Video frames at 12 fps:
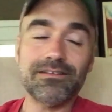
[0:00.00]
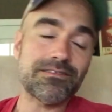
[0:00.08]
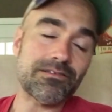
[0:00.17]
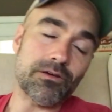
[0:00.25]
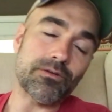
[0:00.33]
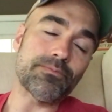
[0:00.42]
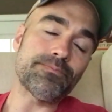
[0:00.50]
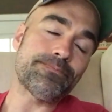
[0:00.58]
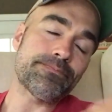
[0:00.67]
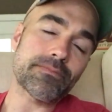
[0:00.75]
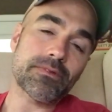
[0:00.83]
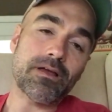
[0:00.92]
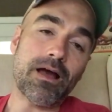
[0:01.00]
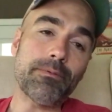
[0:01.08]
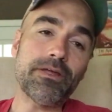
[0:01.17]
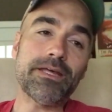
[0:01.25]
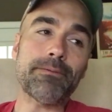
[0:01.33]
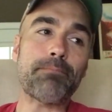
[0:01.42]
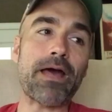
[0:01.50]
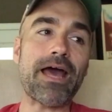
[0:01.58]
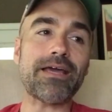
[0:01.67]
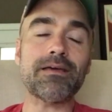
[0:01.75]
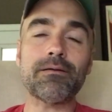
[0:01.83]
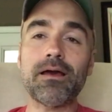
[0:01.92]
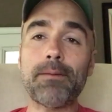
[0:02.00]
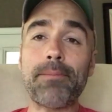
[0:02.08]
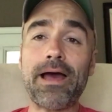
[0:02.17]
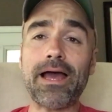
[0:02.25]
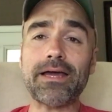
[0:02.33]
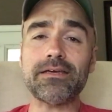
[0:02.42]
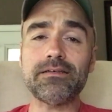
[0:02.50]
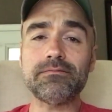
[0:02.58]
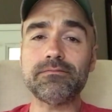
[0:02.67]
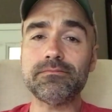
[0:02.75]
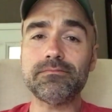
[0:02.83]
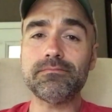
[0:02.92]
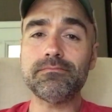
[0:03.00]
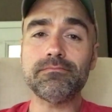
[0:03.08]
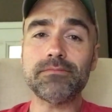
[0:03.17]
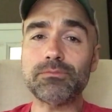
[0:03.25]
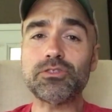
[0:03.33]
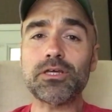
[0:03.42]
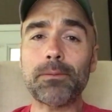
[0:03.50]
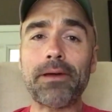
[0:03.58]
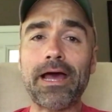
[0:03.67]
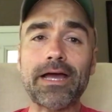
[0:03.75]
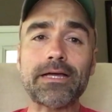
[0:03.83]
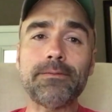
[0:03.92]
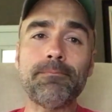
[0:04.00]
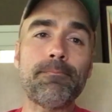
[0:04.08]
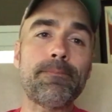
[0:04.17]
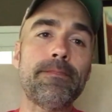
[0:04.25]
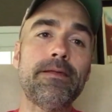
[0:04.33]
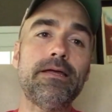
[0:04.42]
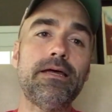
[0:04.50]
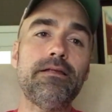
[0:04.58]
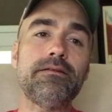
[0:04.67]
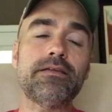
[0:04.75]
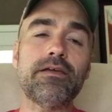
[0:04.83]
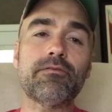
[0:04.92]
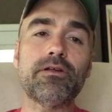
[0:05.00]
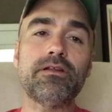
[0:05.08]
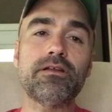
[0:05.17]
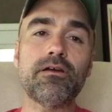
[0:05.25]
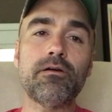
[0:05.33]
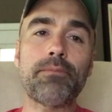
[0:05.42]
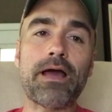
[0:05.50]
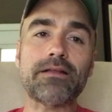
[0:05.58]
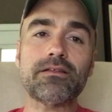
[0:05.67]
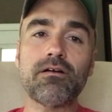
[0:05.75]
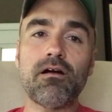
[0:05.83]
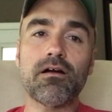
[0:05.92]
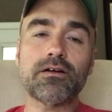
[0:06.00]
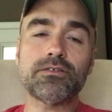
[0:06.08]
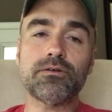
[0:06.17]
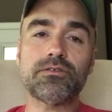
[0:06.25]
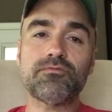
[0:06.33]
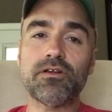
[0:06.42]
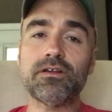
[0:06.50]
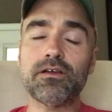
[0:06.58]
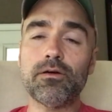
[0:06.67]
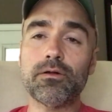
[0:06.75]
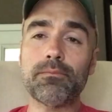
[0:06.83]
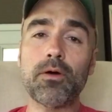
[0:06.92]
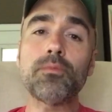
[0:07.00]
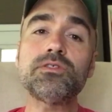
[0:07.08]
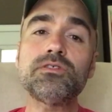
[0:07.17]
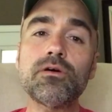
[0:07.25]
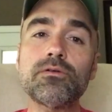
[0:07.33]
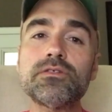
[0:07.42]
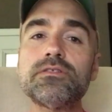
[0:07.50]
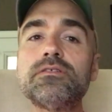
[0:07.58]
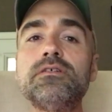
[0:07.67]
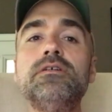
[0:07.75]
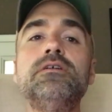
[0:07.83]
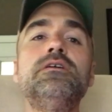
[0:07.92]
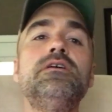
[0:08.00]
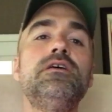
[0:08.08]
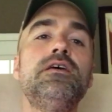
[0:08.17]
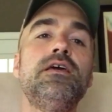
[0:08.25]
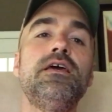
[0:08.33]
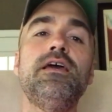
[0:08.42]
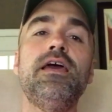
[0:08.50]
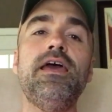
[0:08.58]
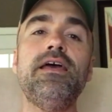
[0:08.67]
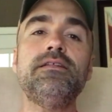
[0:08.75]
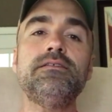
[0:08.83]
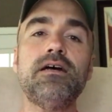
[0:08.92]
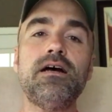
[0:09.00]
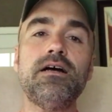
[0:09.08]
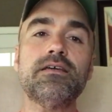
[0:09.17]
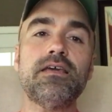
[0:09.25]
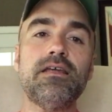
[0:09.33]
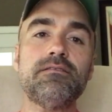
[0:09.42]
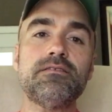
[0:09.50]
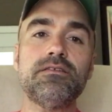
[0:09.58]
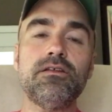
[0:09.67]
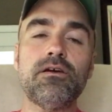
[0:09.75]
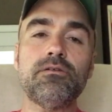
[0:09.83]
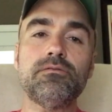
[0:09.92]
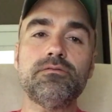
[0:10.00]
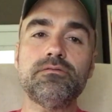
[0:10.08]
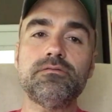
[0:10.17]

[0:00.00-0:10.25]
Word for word: So I'm going to pack, pack. I'm just going to pack. And get ready to go, pack the car so it's ready to go at a moment's notice, and uh, get, you know,